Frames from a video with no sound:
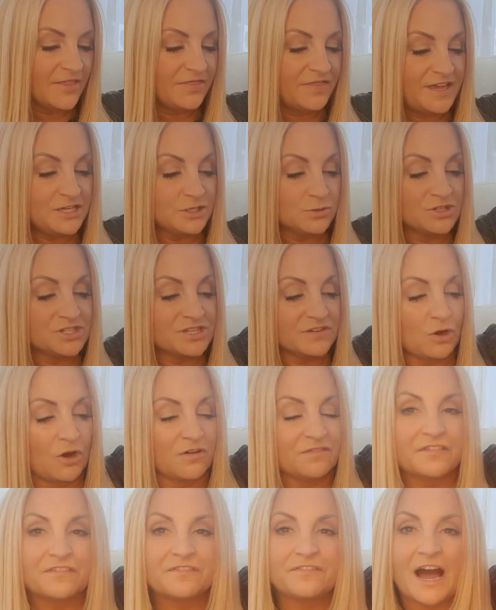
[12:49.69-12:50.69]
These ones I've
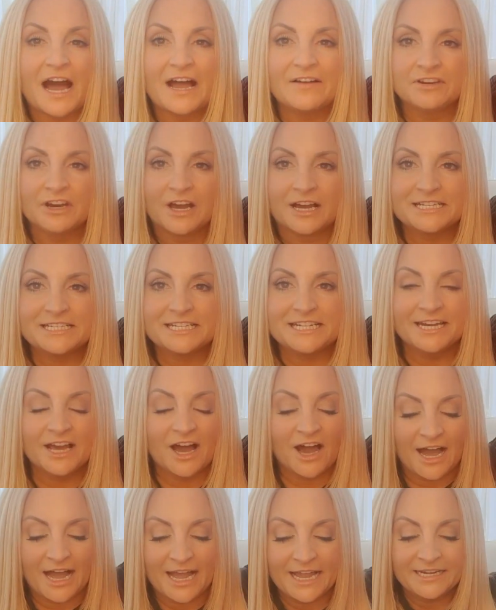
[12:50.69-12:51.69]
got for
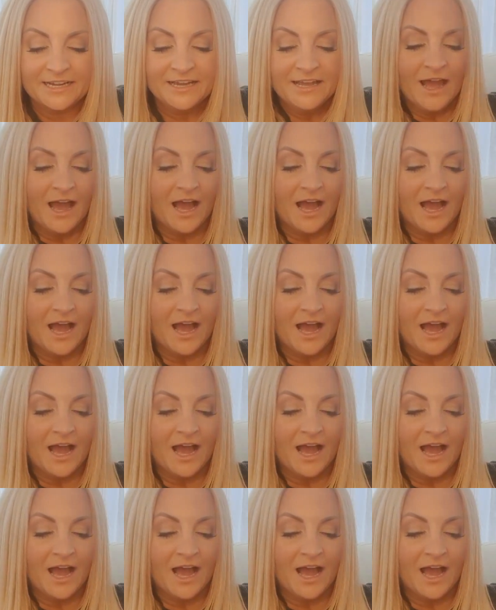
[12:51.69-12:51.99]
£5.99.